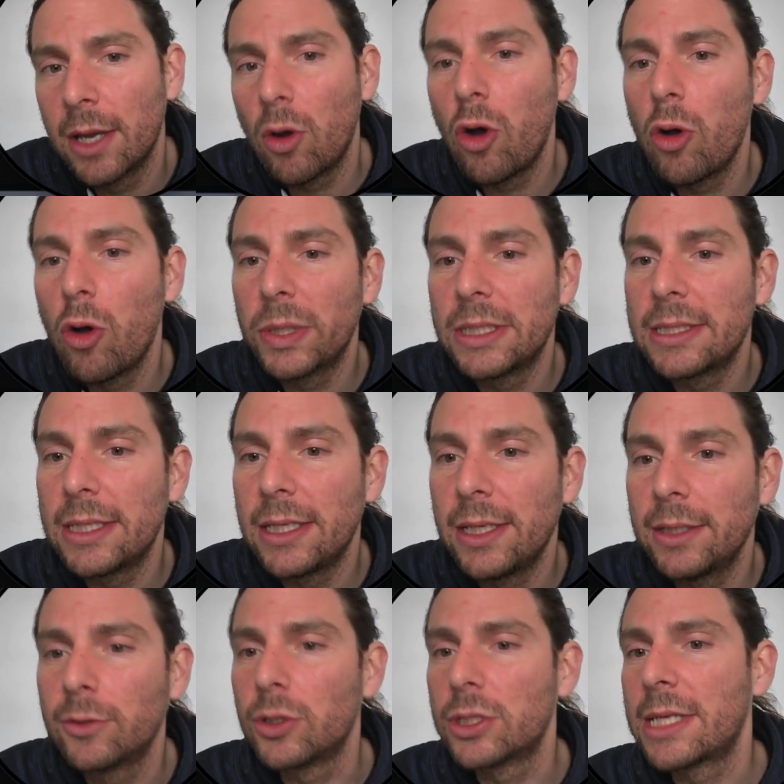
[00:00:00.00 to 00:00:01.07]

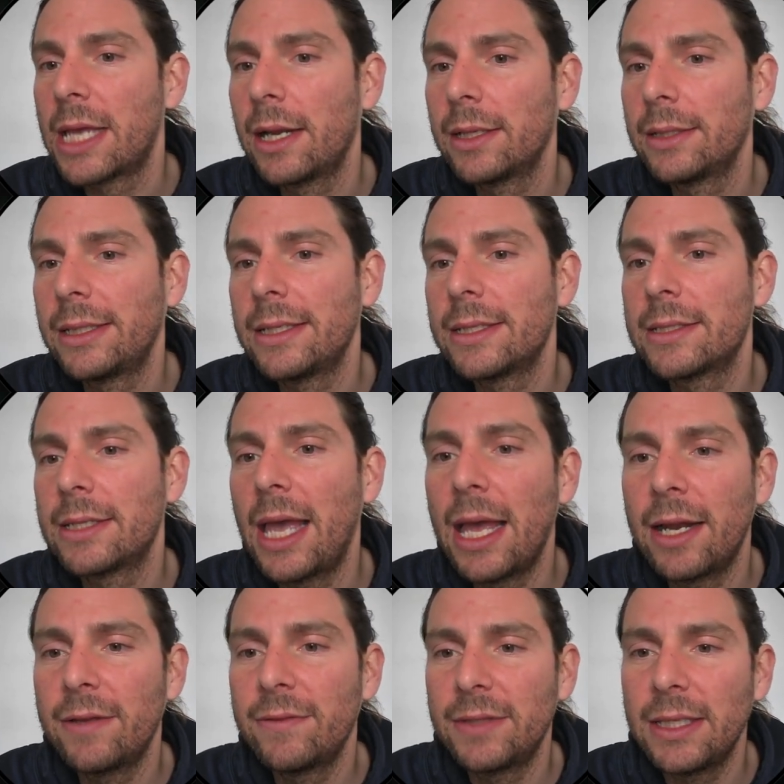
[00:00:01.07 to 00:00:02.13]
OpenSea to sell this
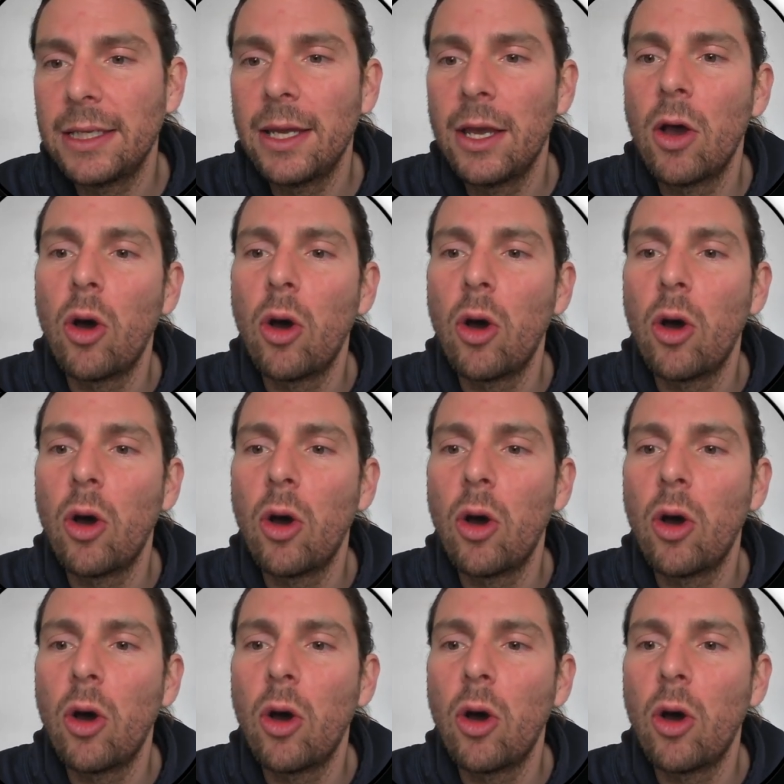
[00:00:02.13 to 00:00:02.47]
NFT